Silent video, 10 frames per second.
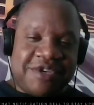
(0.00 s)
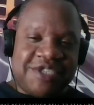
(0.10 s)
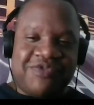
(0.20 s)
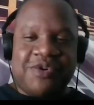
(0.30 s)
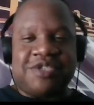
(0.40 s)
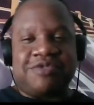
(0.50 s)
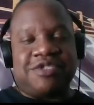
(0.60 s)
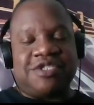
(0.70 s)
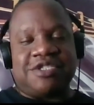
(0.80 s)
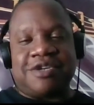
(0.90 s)
His voice
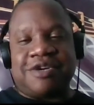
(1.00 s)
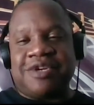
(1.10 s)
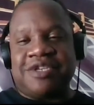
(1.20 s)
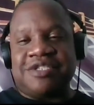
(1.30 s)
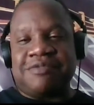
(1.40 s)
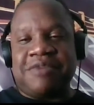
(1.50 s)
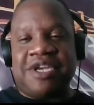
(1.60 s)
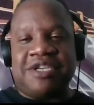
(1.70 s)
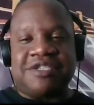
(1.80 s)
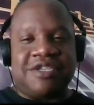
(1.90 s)
was just always
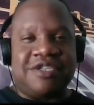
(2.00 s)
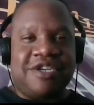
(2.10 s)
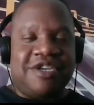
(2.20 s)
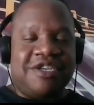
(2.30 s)
amazing.